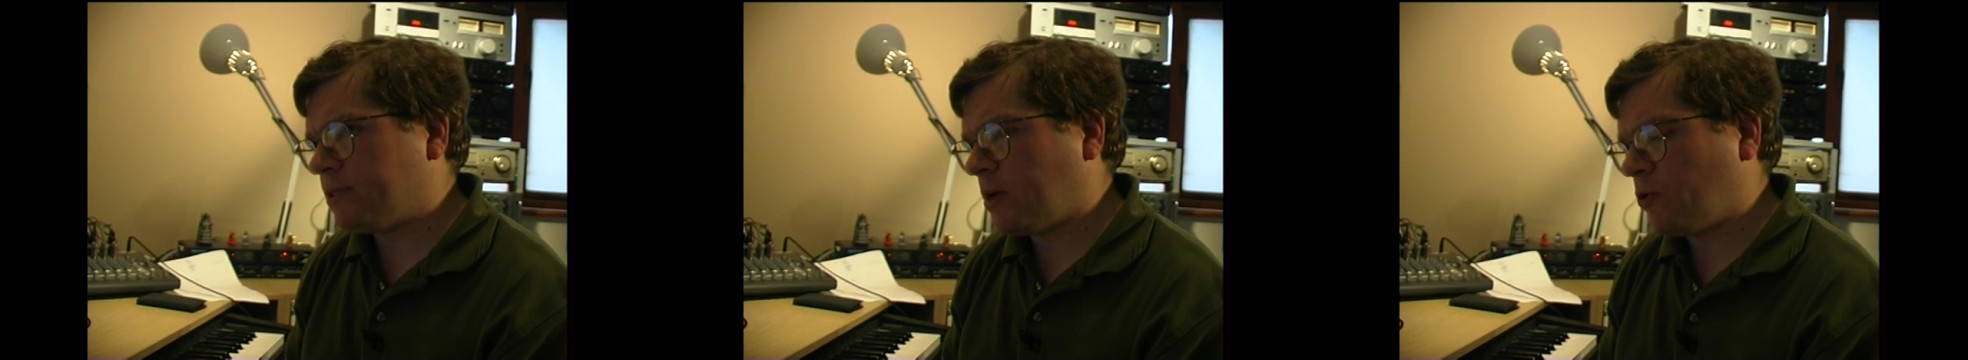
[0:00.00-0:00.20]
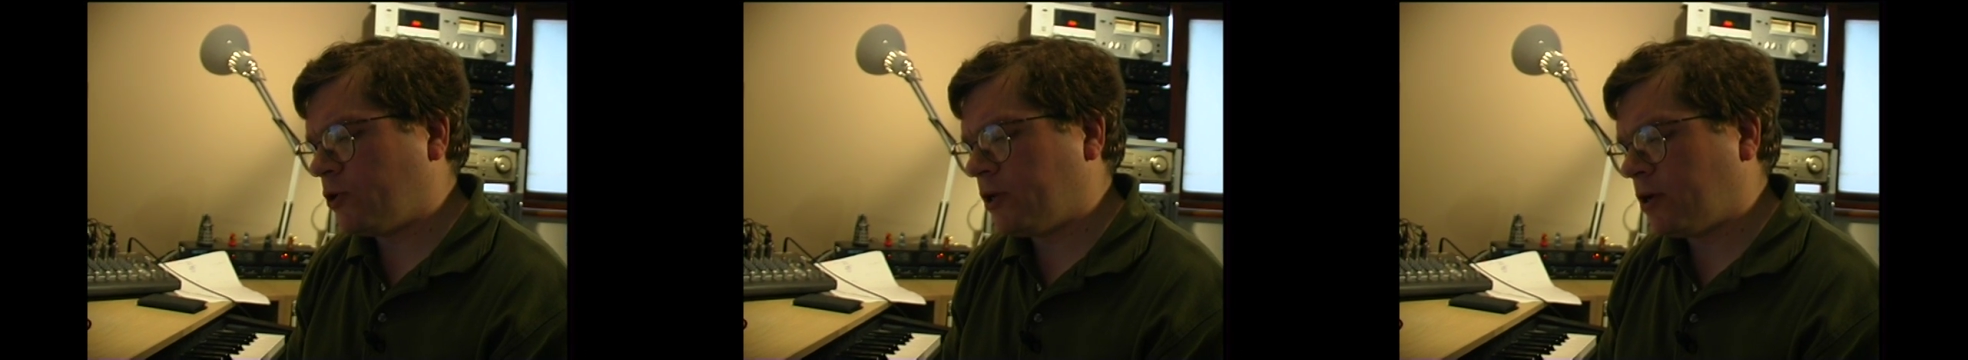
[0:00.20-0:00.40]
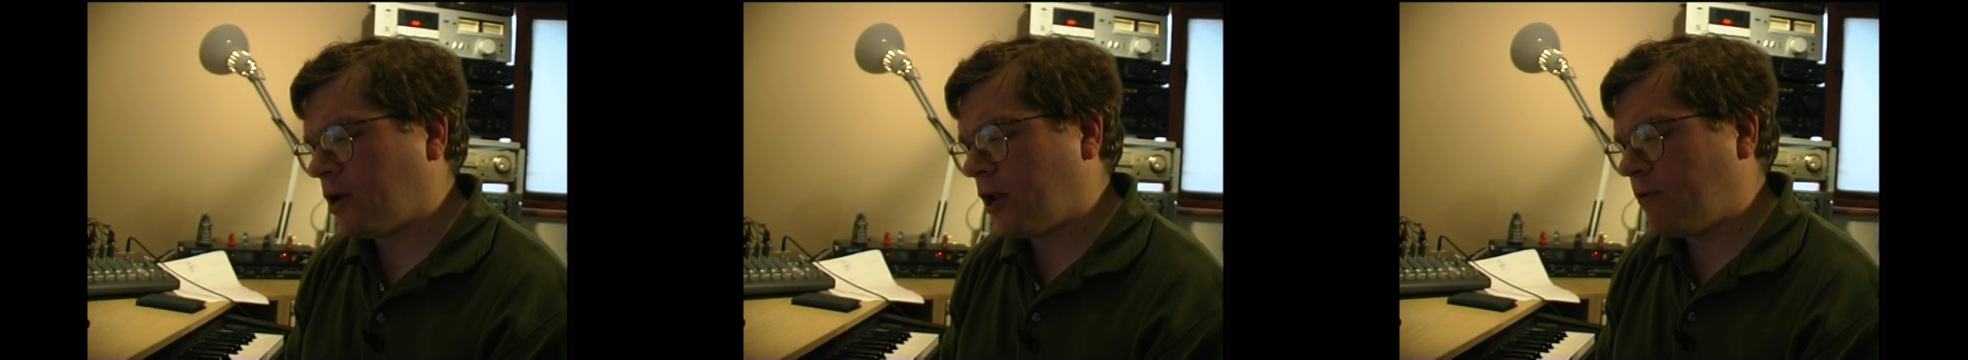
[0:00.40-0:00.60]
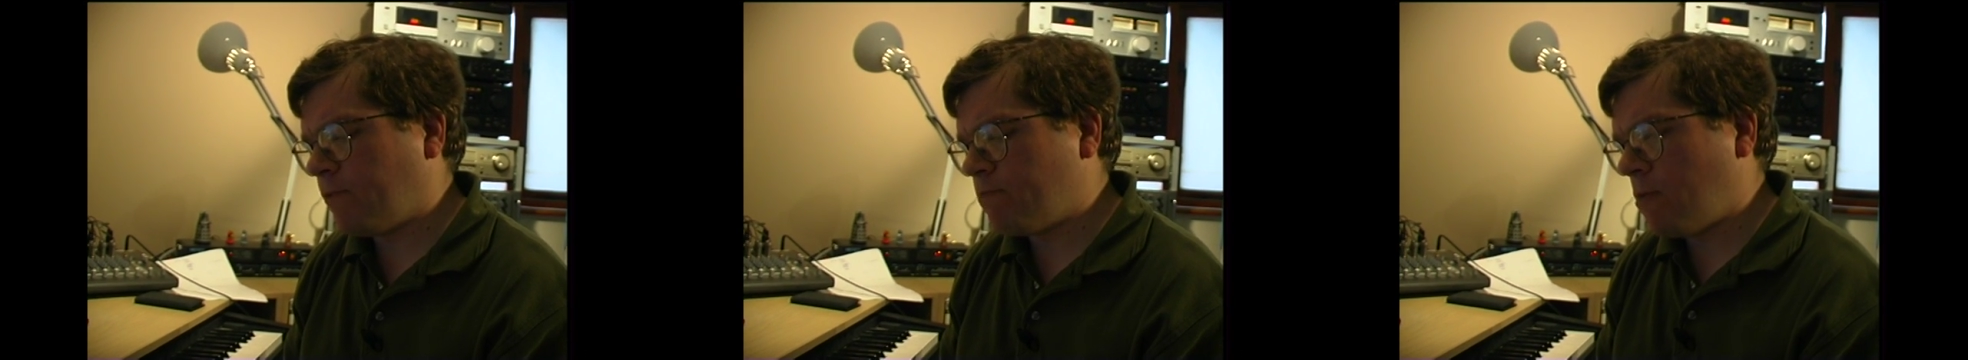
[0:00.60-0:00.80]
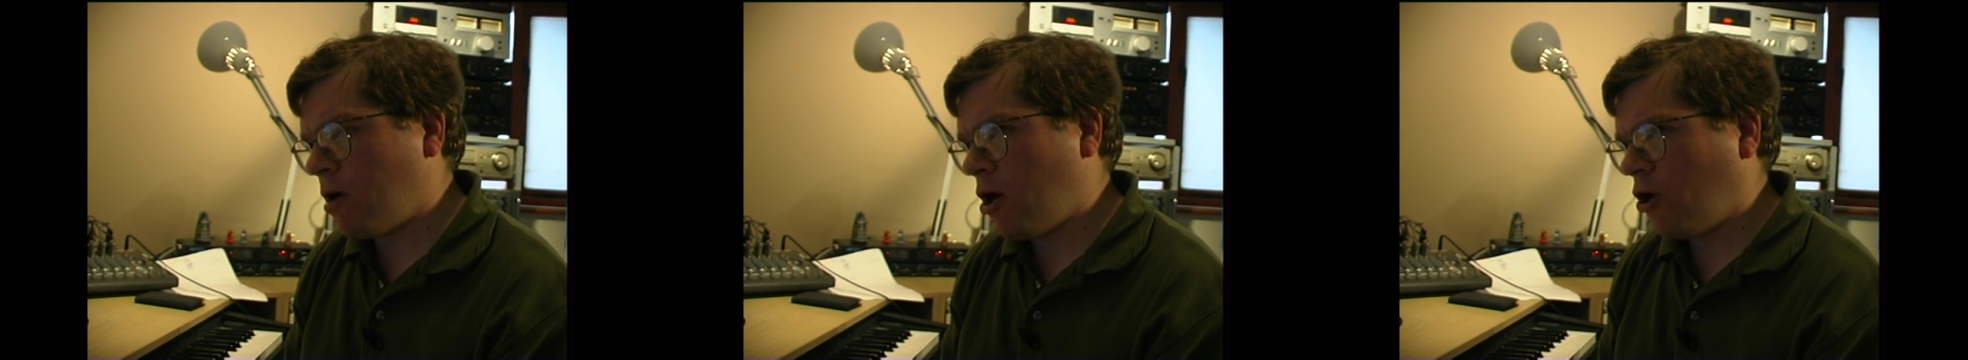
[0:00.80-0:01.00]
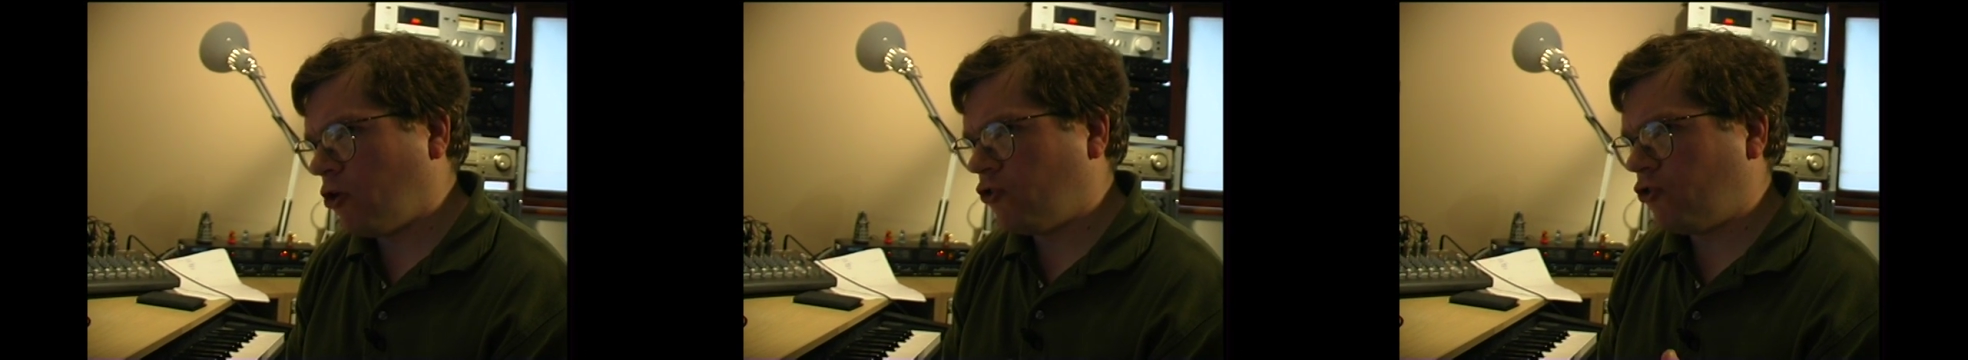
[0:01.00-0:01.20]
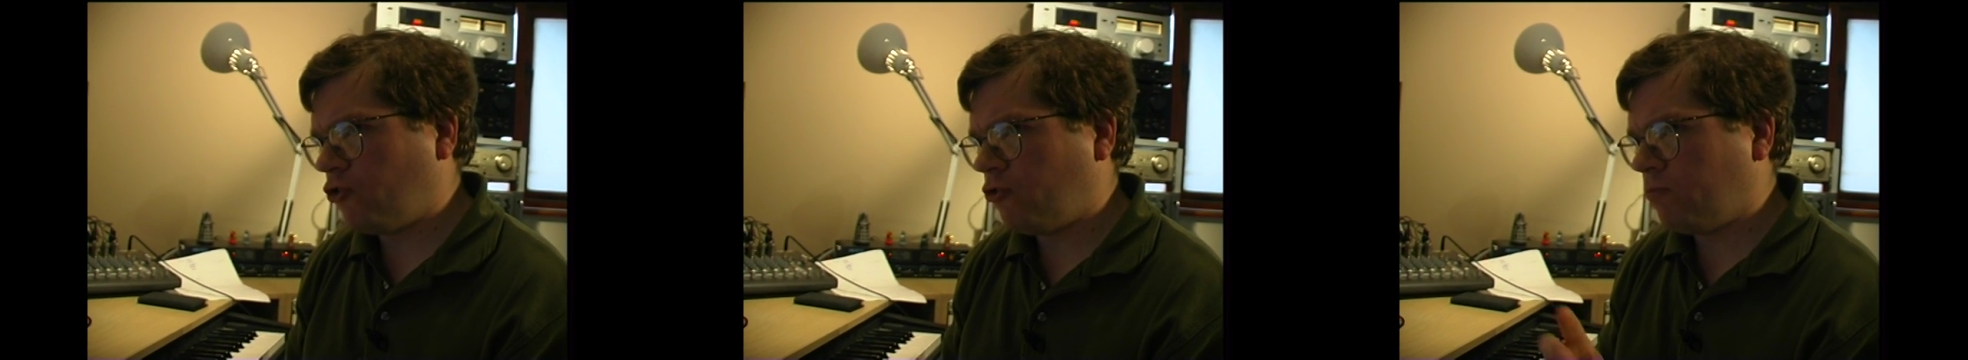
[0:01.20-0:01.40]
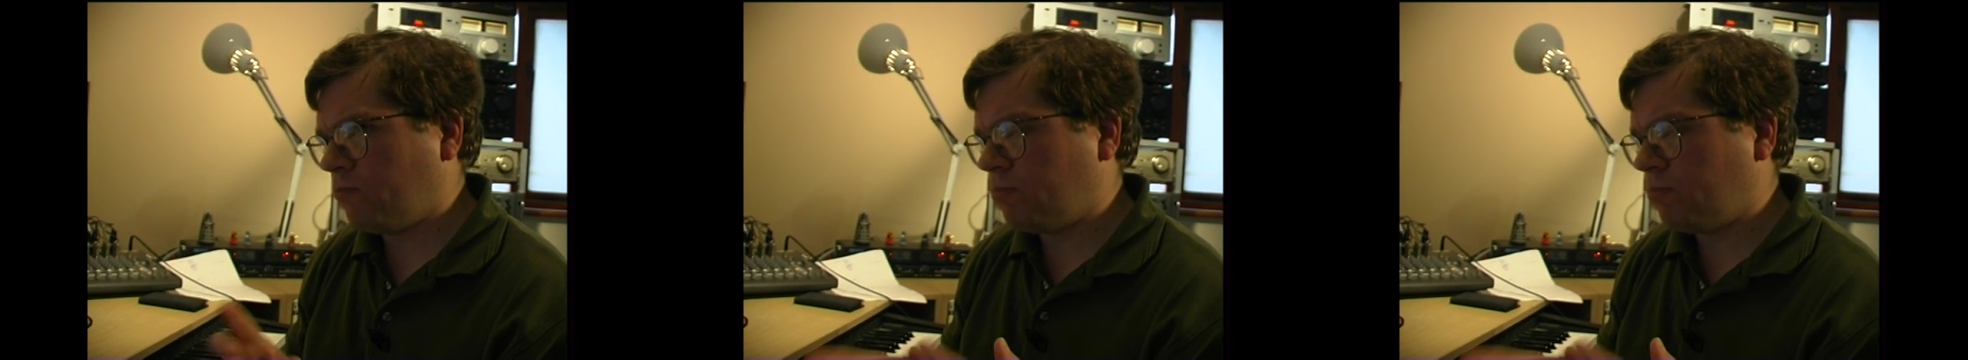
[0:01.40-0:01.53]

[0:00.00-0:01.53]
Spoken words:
I wanted a kind of march,